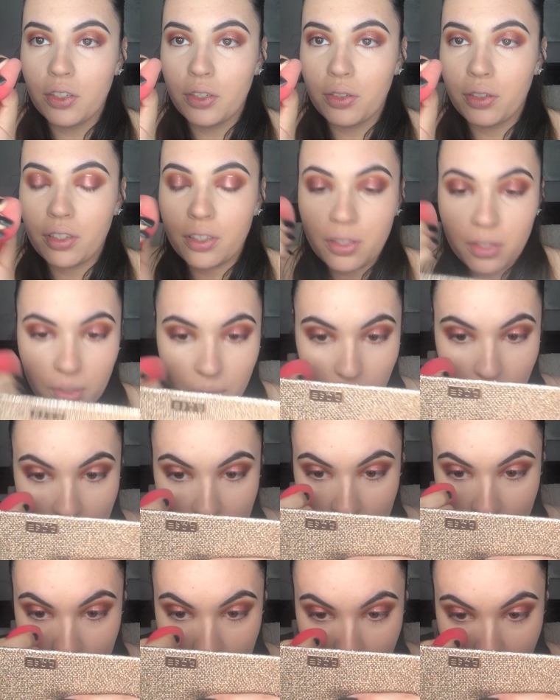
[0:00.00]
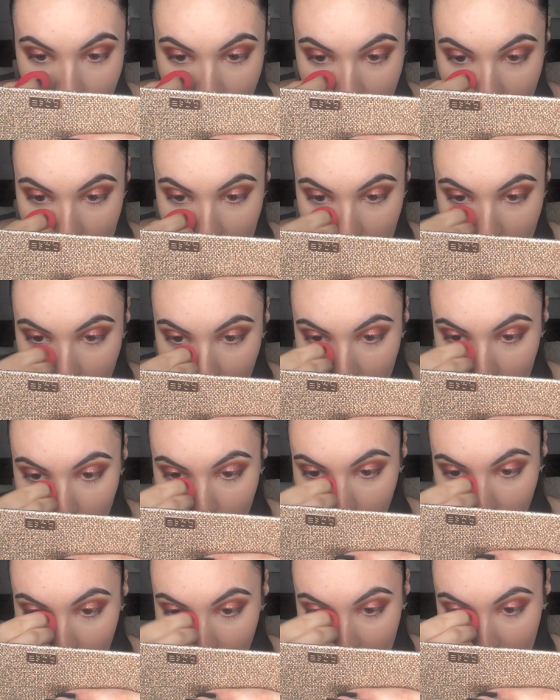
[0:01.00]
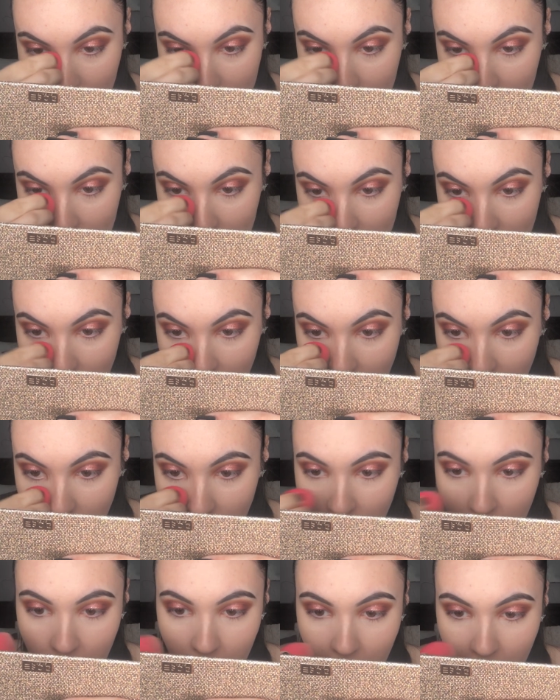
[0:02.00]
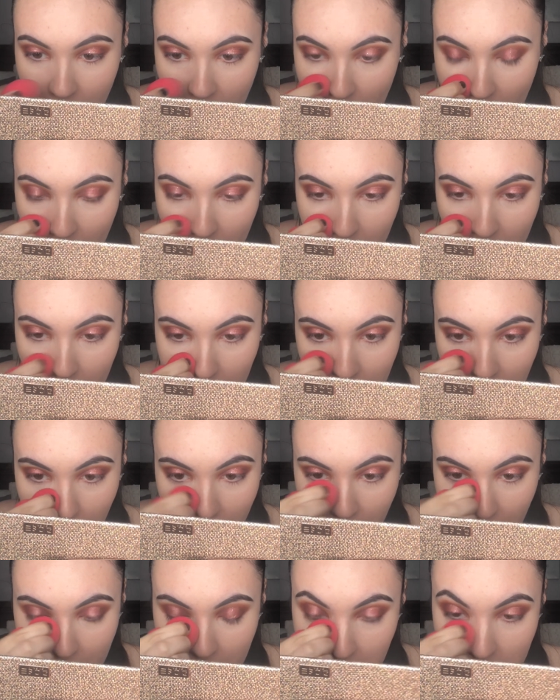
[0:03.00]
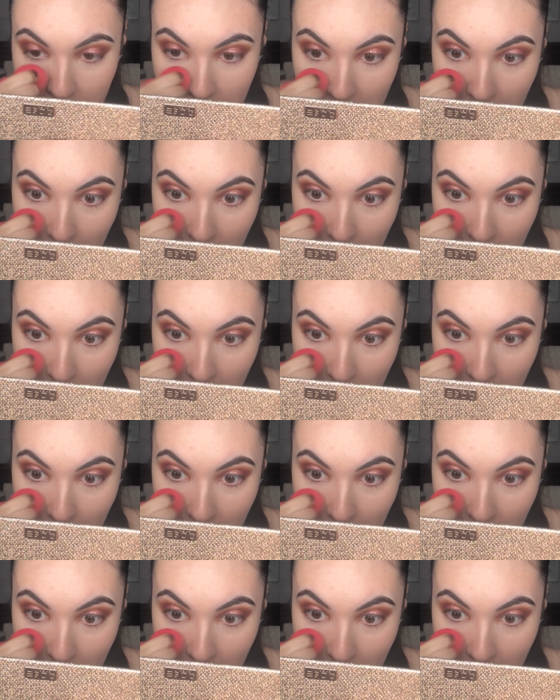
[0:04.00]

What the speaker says: You can squeeze it to get into those places that your finger can't really reach.